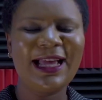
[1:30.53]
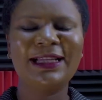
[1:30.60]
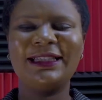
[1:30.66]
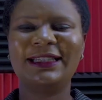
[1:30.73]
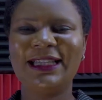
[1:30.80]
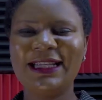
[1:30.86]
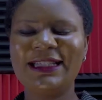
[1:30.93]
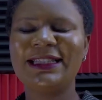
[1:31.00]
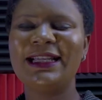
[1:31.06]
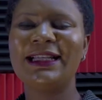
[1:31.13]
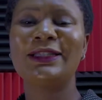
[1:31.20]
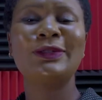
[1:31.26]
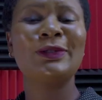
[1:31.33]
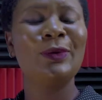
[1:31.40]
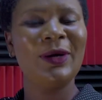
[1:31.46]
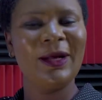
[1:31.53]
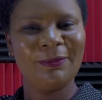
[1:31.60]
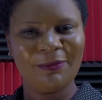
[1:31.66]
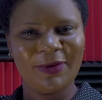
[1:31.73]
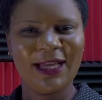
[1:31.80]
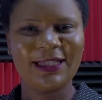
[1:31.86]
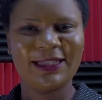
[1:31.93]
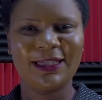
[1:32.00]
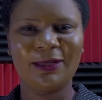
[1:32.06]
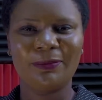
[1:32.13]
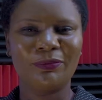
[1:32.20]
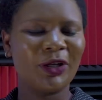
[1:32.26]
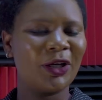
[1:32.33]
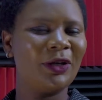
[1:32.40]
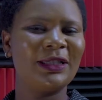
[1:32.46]
This is so amazing
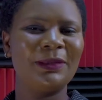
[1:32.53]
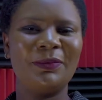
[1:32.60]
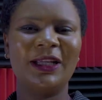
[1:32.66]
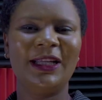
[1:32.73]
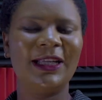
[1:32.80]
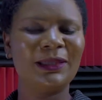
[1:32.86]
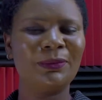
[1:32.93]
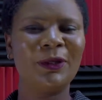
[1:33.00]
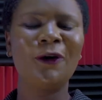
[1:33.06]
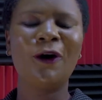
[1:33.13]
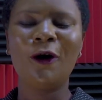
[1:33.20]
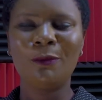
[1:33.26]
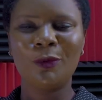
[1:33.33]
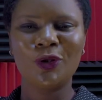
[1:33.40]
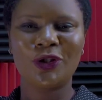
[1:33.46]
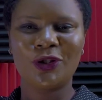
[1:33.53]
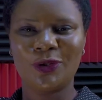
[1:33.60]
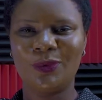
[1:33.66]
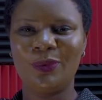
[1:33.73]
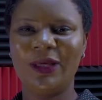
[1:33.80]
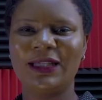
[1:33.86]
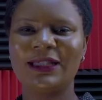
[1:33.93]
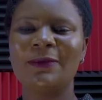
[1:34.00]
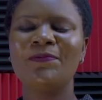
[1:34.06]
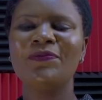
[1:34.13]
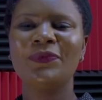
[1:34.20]
because it's been almost 2 weeks,